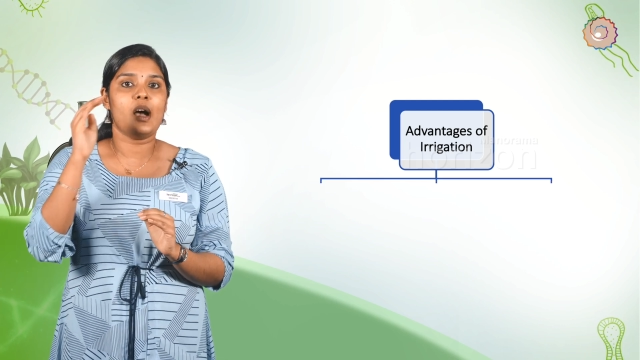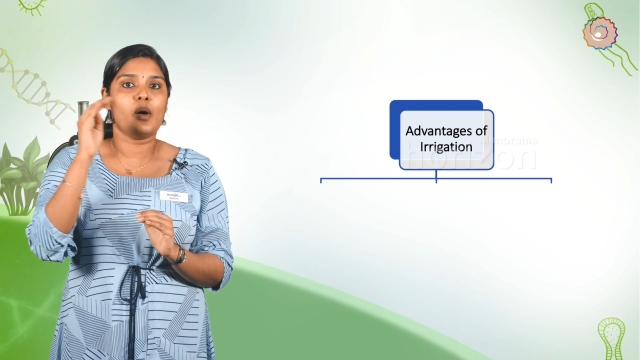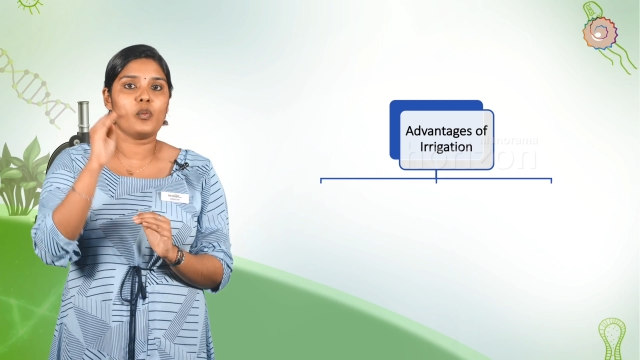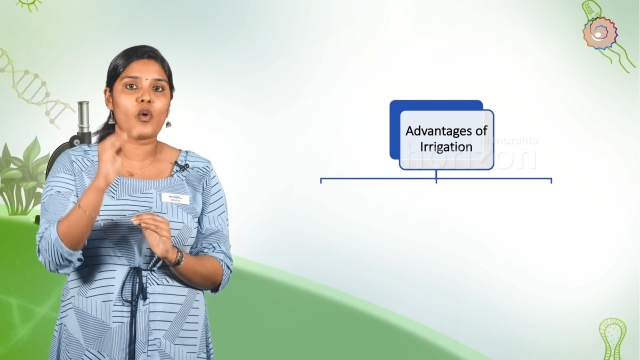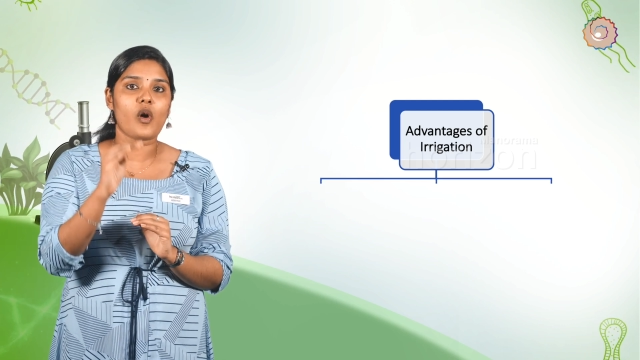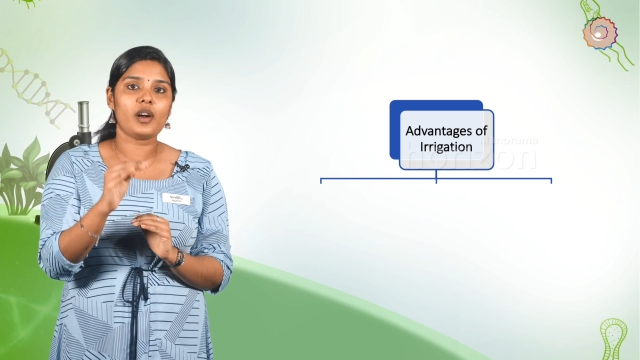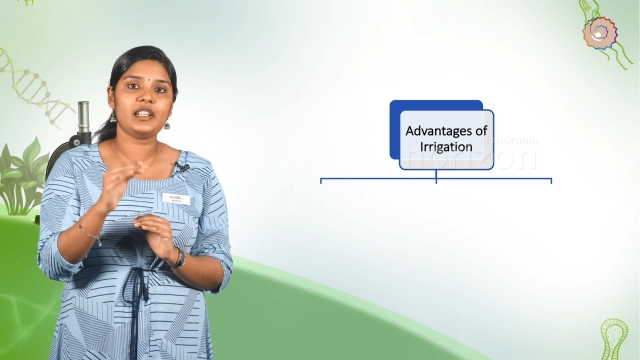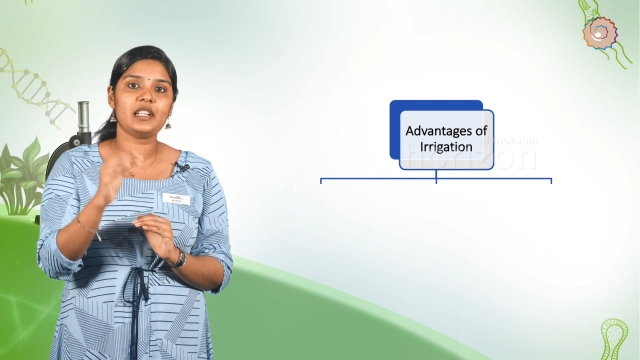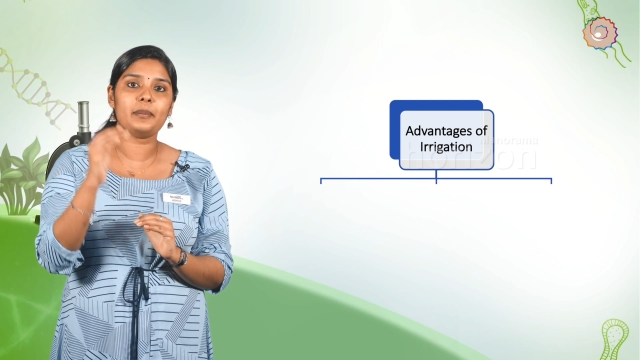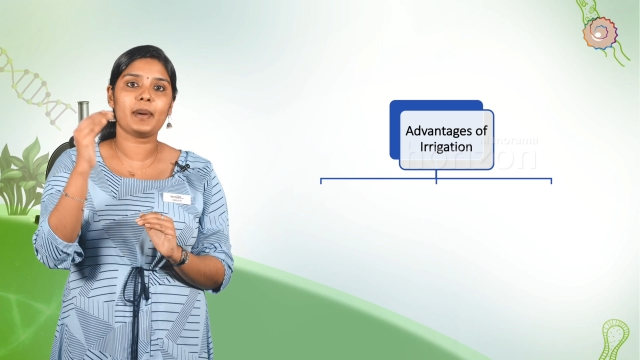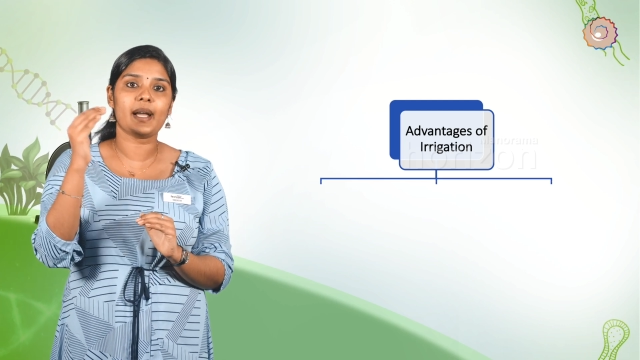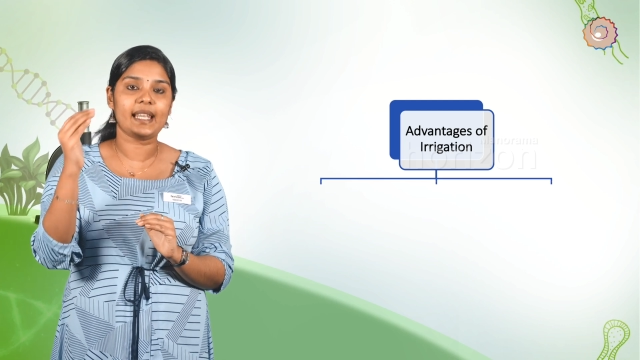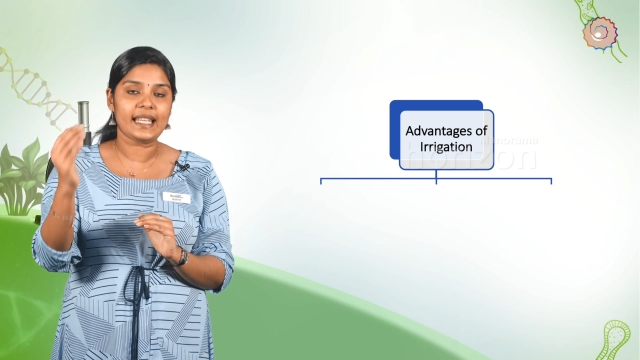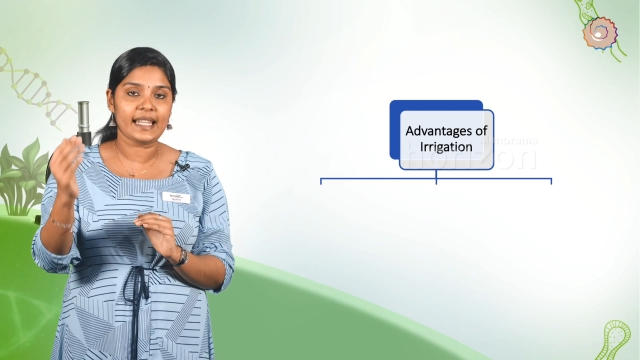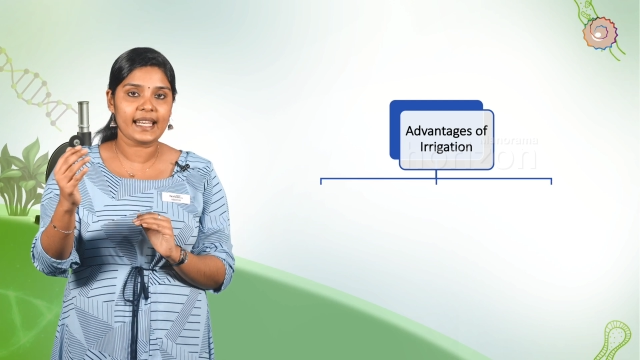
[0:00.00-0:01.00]
Water
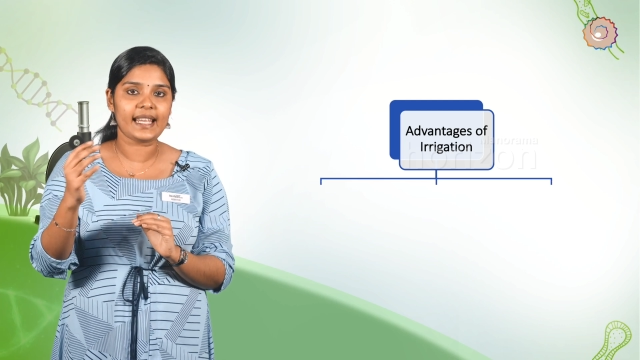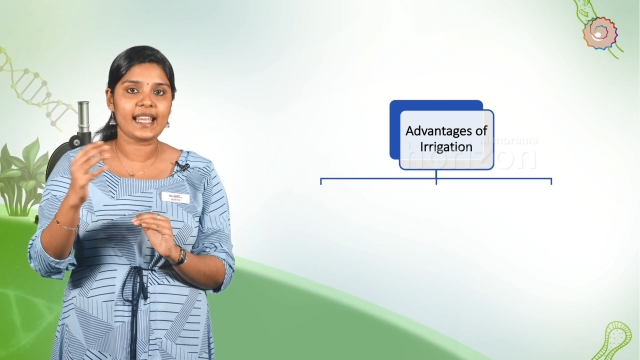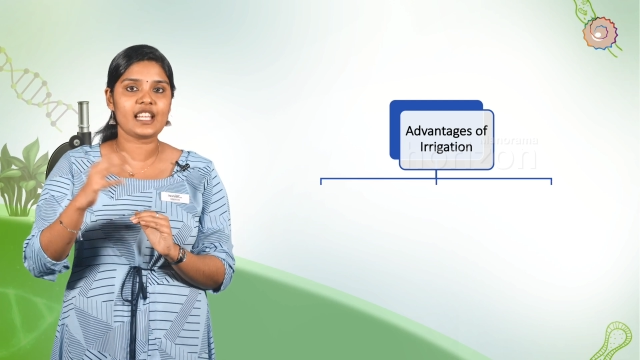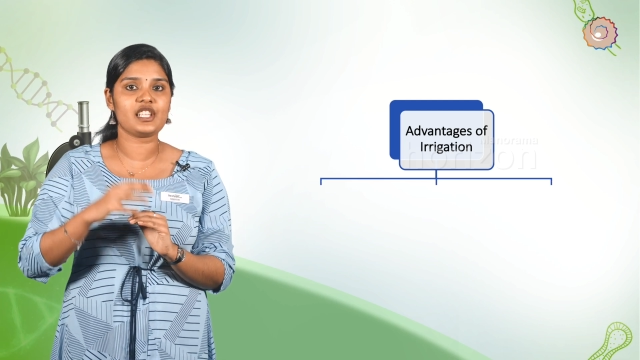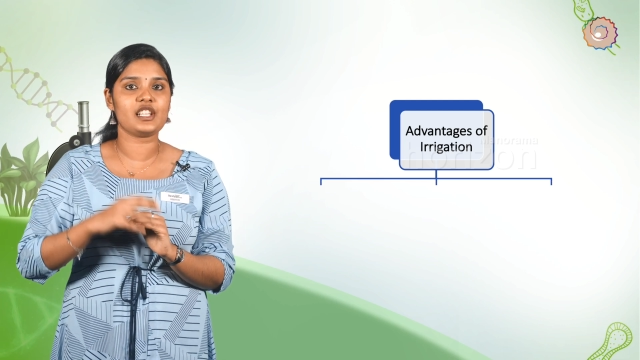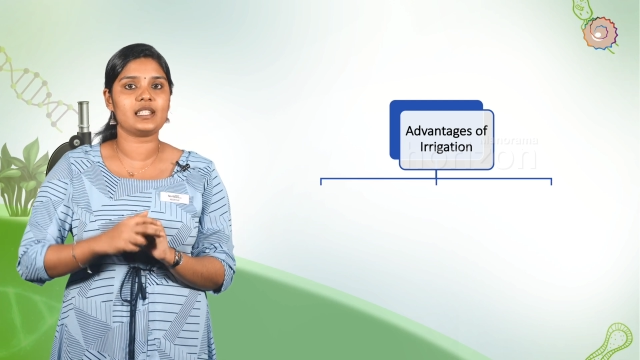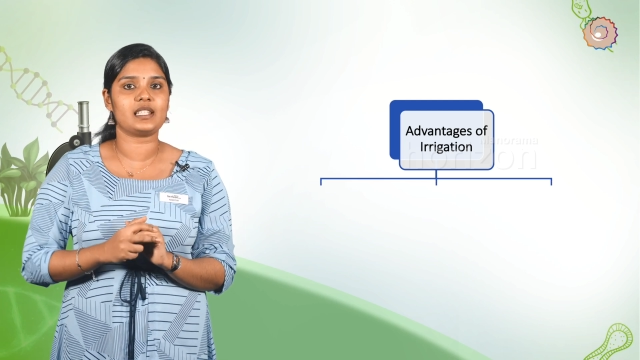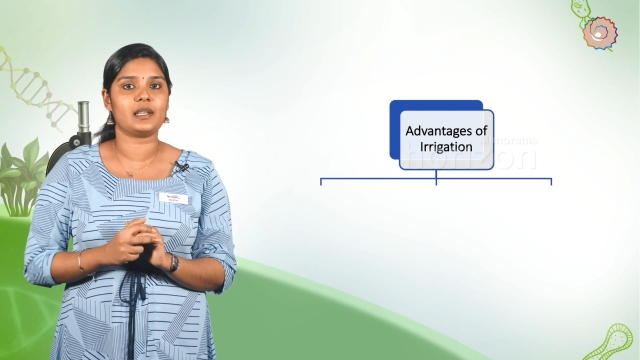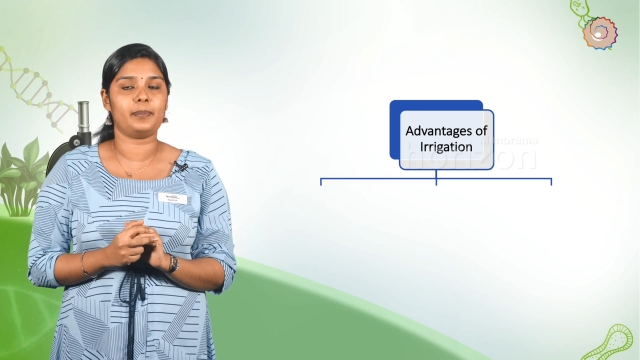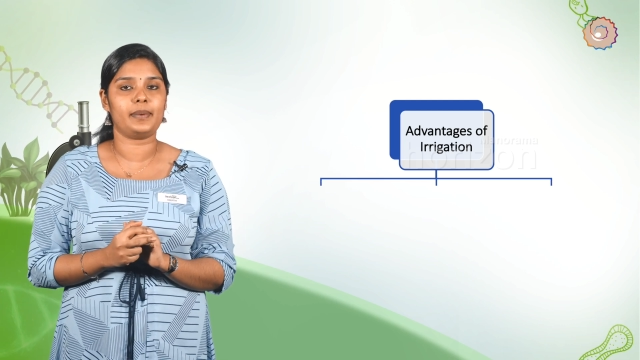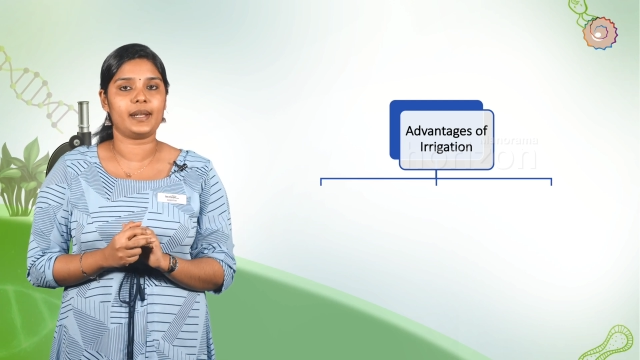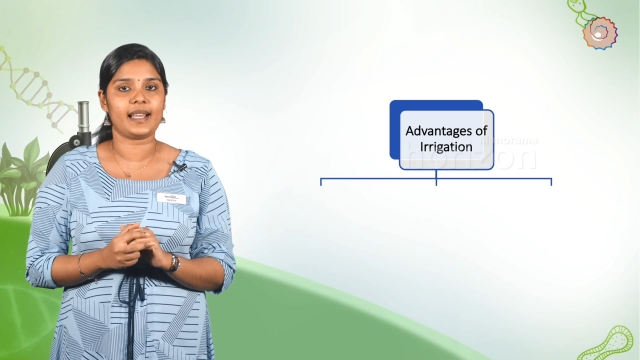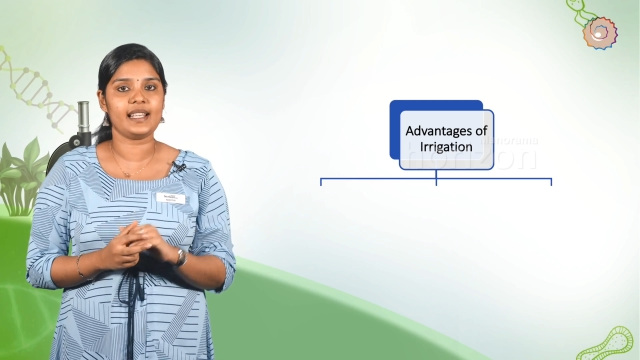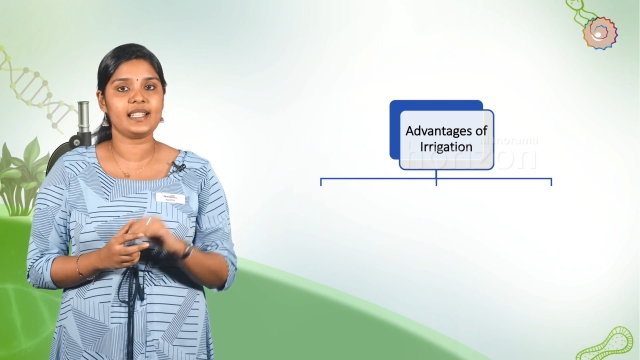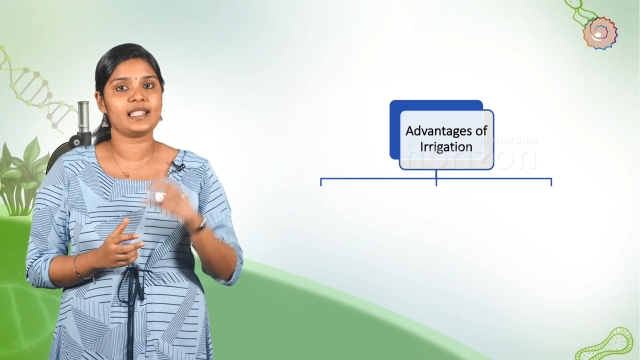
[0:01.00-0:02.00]
by irrigation
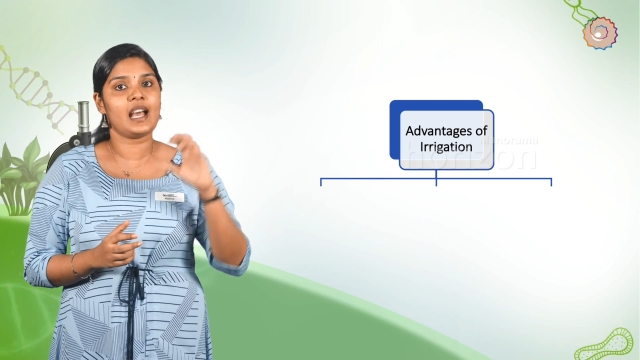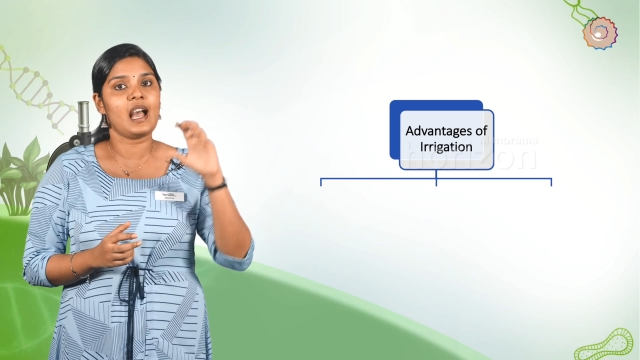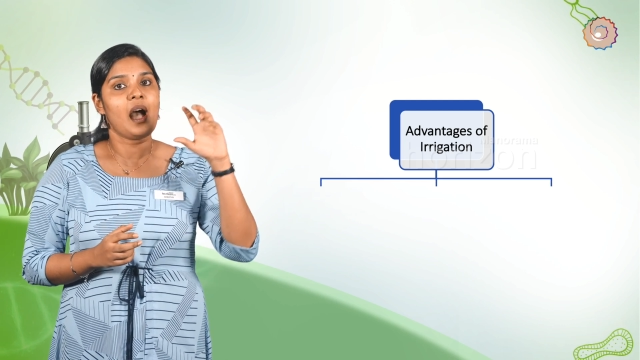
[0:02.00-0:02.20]
supplies